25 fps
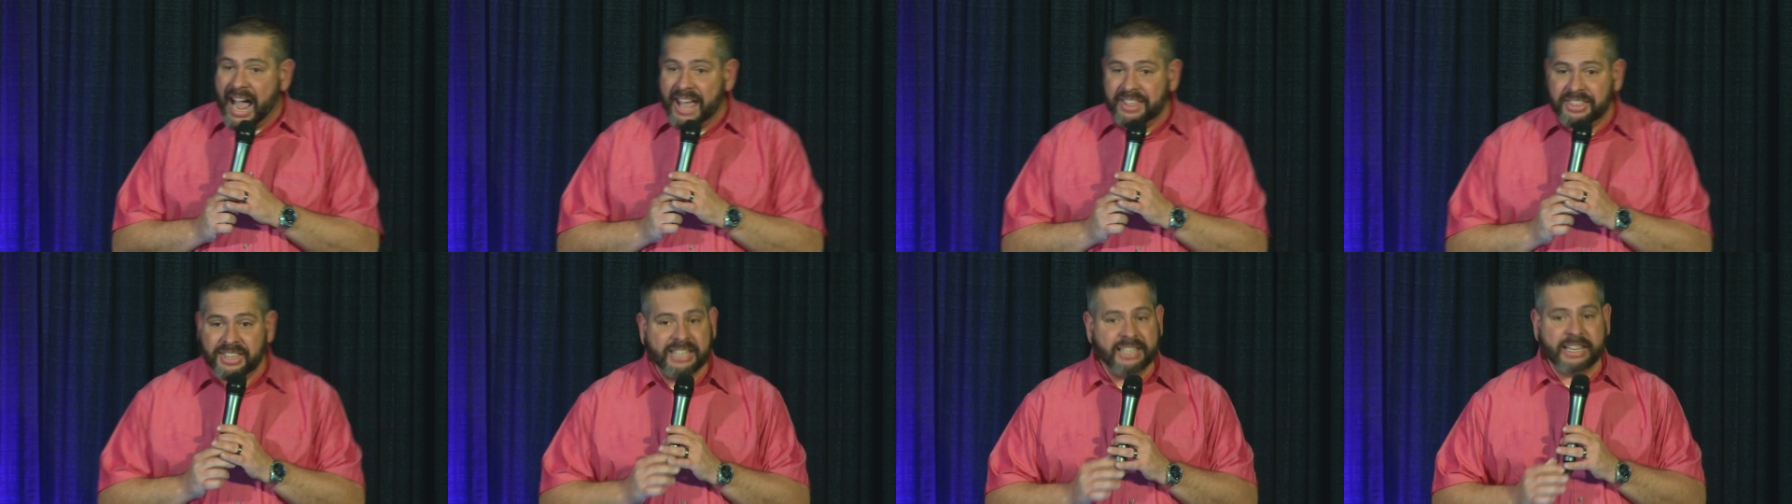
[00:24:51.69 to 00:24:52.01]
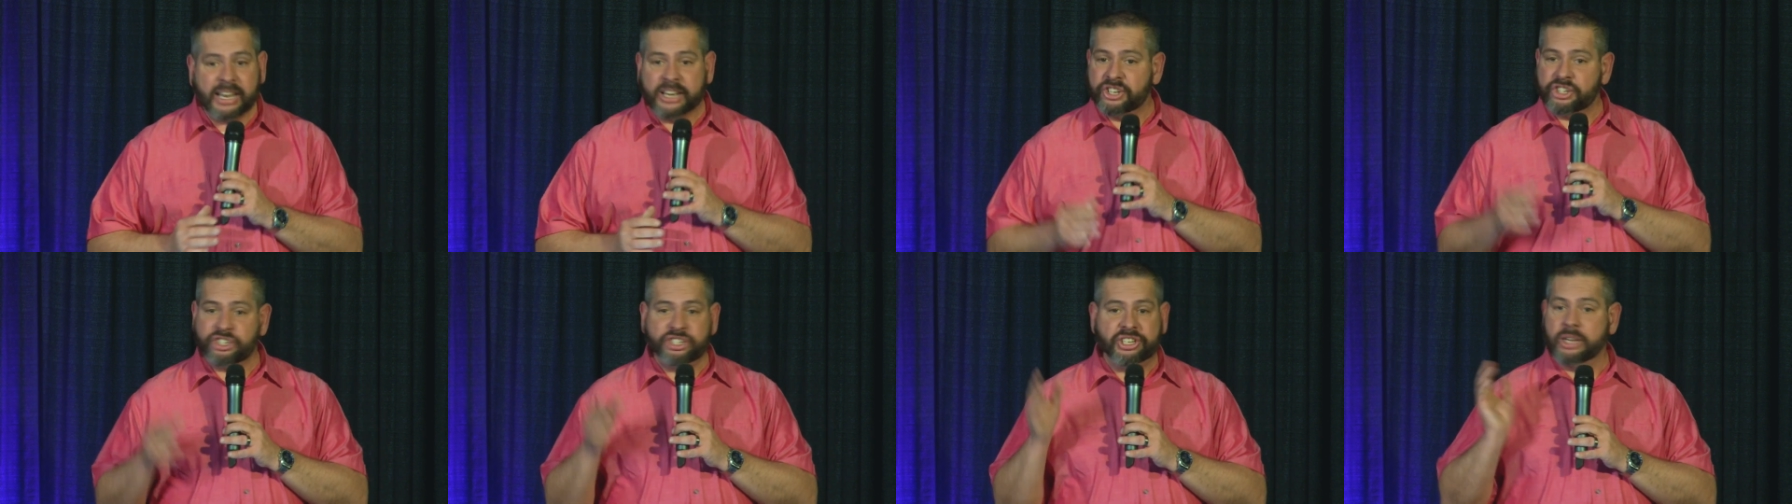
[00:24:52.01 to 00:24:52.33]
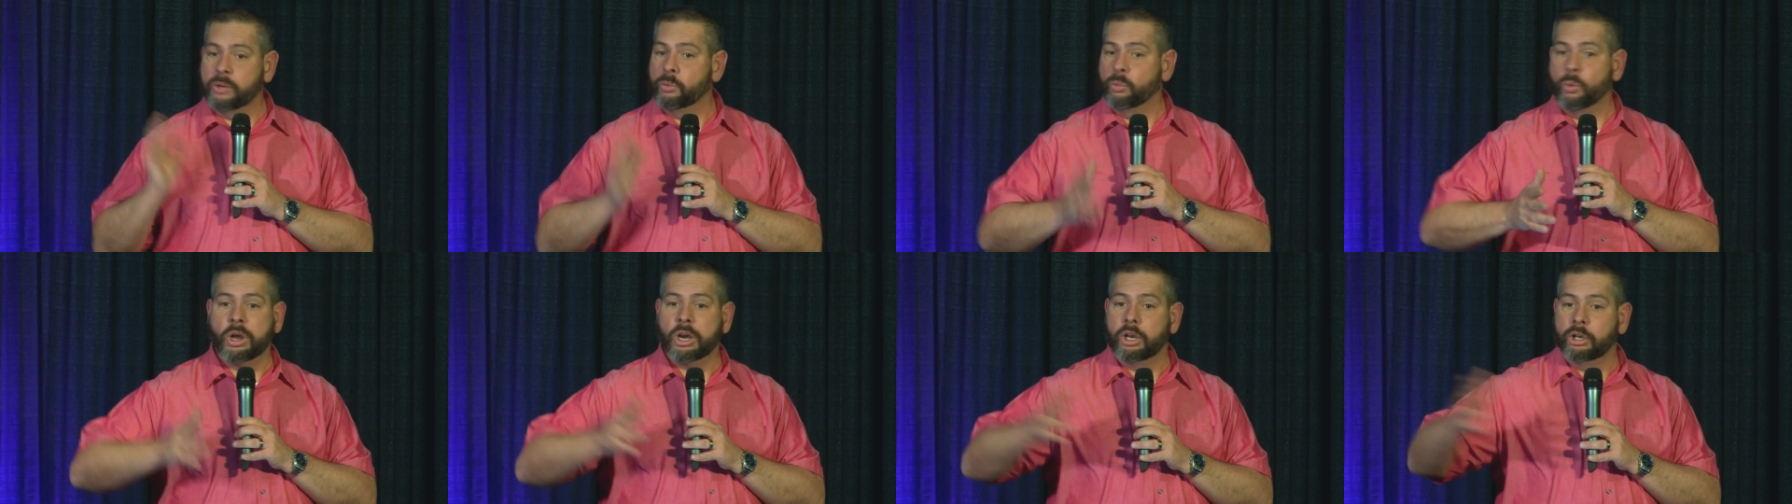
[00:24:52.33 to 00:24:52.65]
I think they just
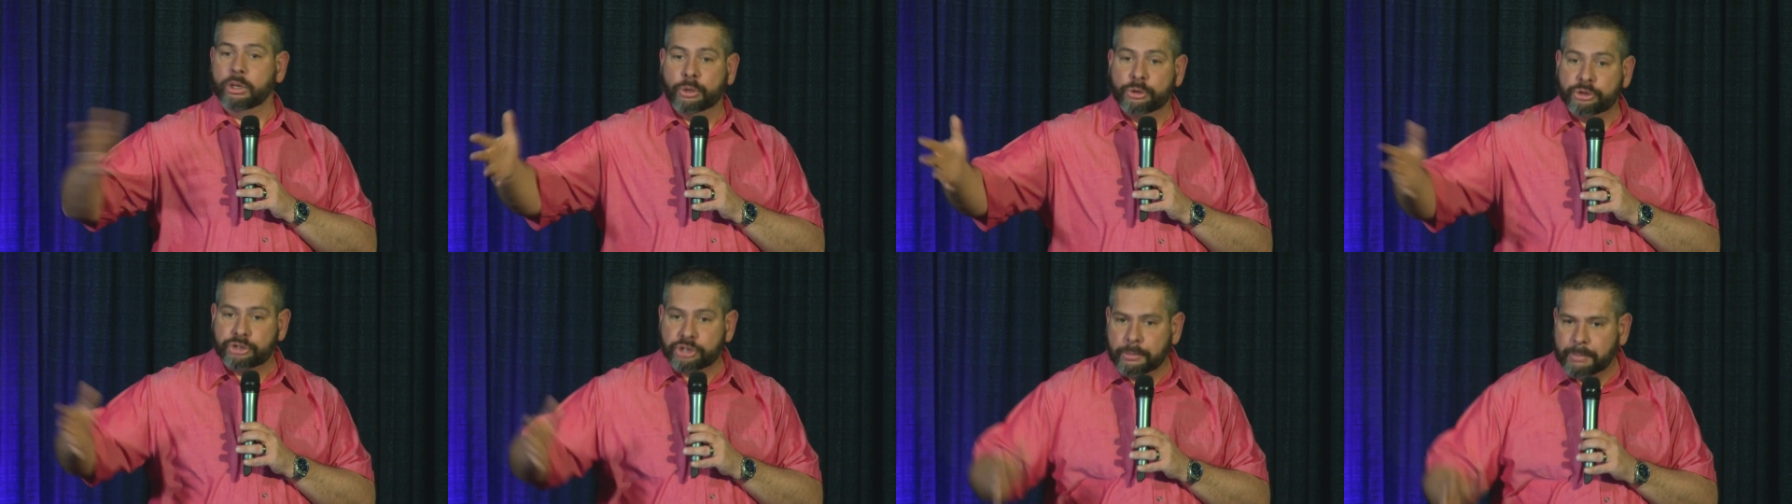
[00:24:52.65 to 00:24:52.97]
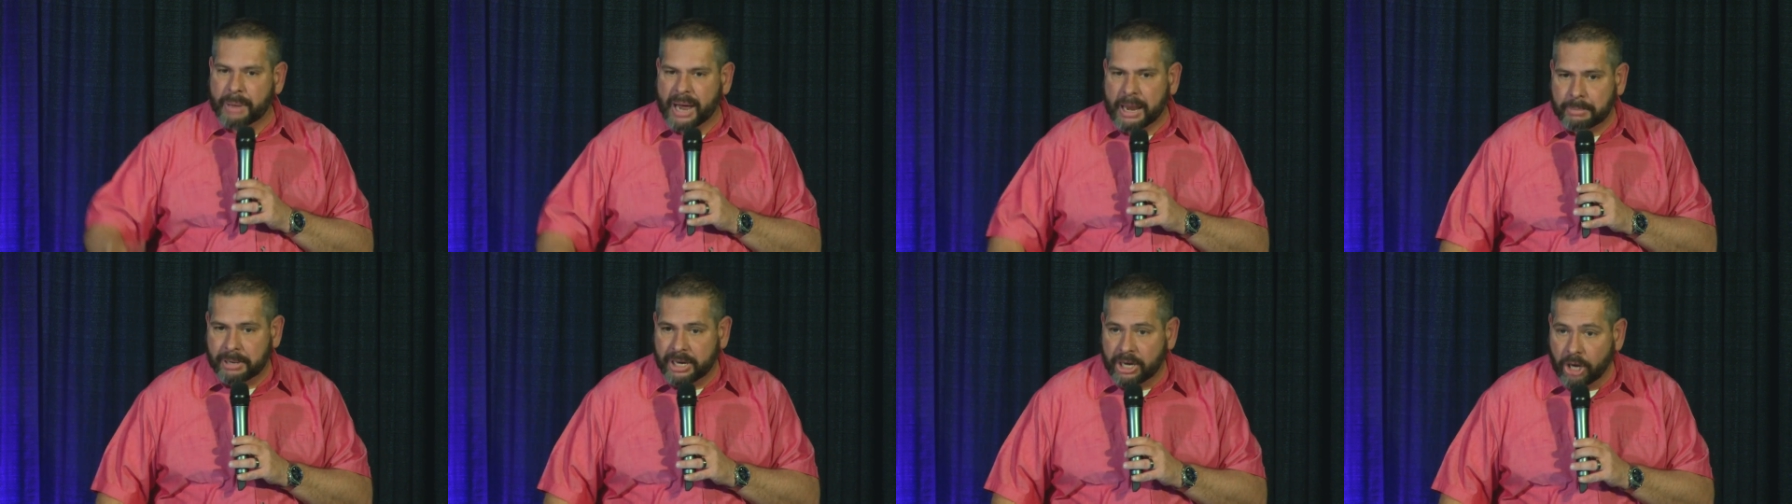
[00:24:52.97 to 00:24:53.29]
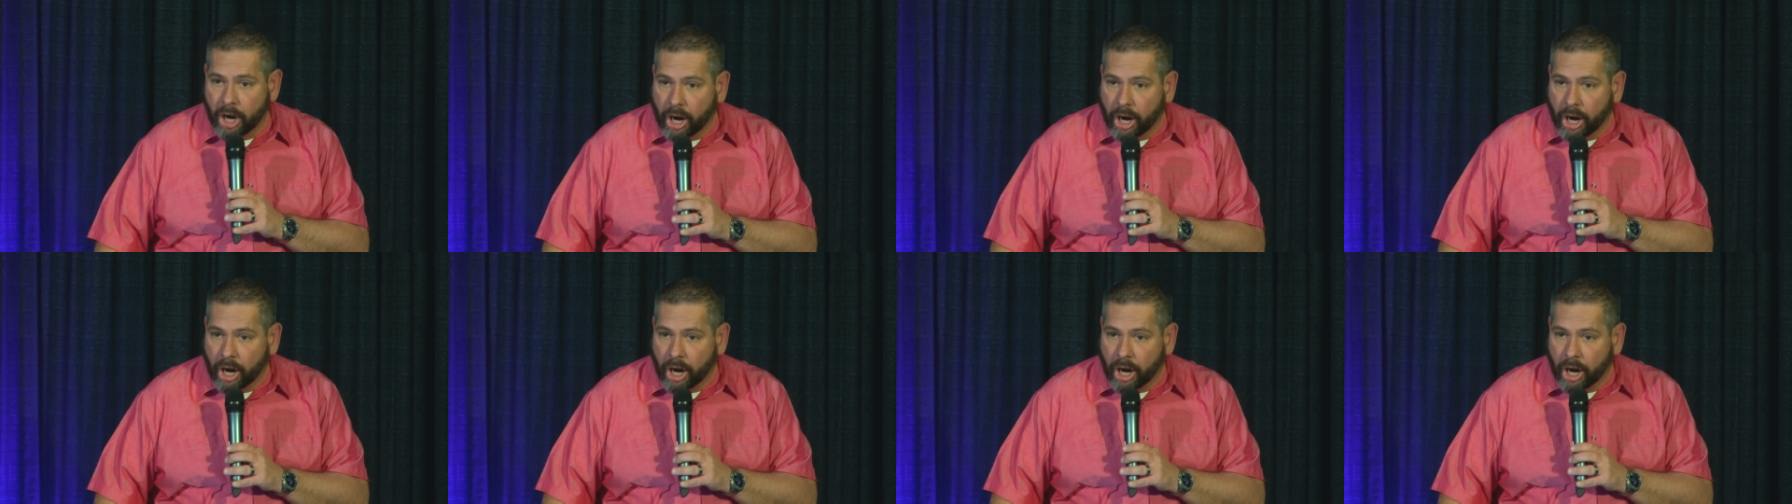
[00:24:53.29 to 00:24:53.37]
didn't want to lose their baby